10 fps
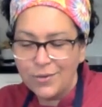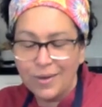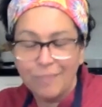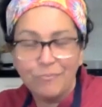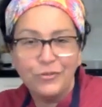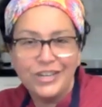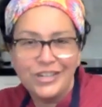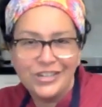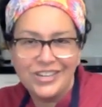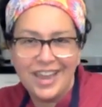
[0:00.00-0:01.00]
you
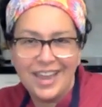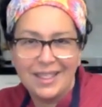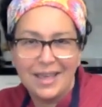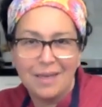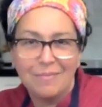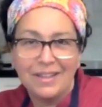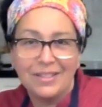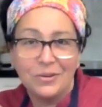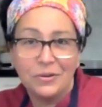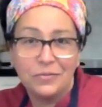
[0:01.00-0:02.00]
appreciate them
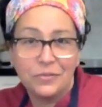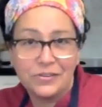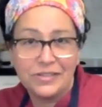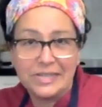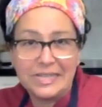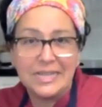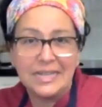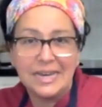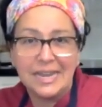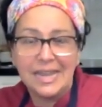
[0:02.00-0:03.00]
and their
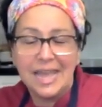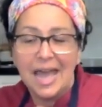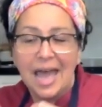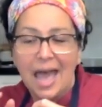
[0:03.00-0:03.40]
versatility,